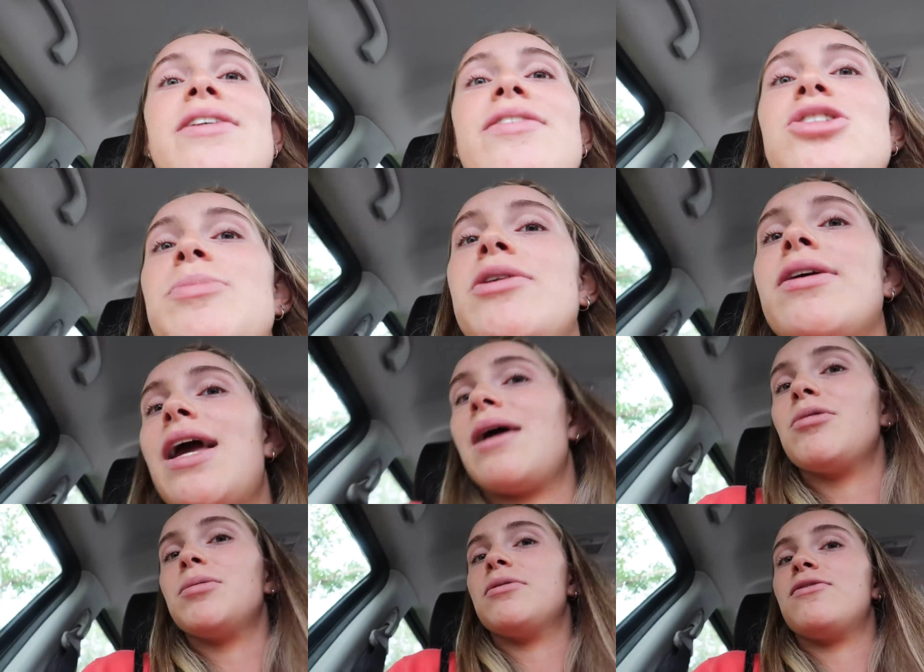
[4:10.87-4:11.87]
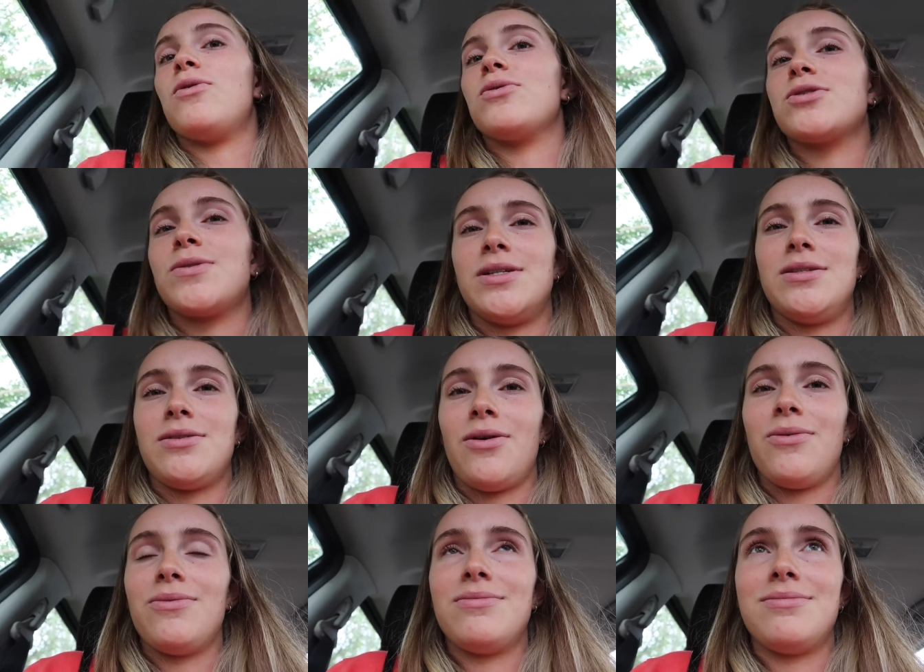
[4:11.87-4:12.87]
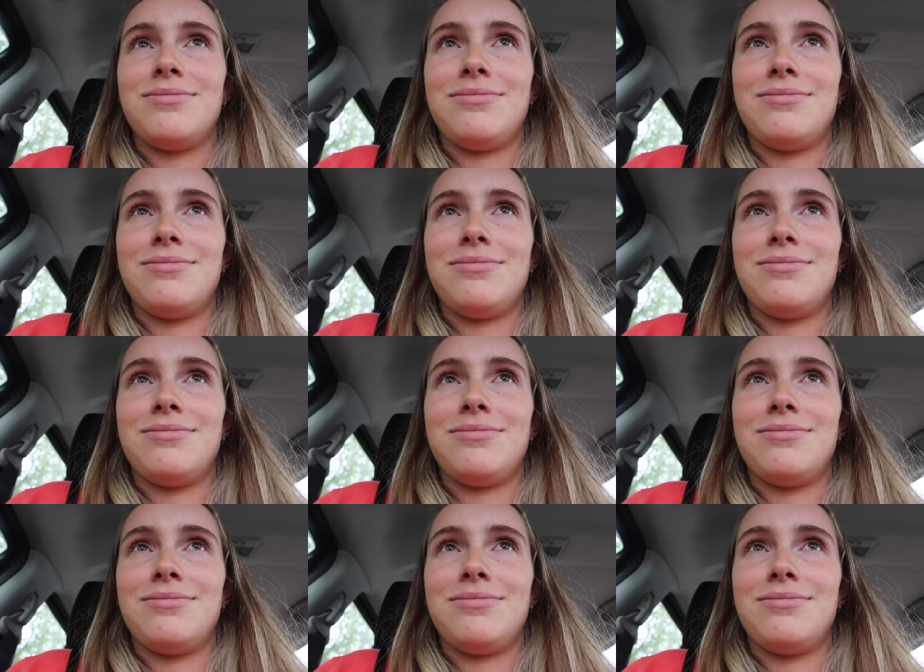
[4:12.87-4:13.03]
never actually been on camera before, so I don't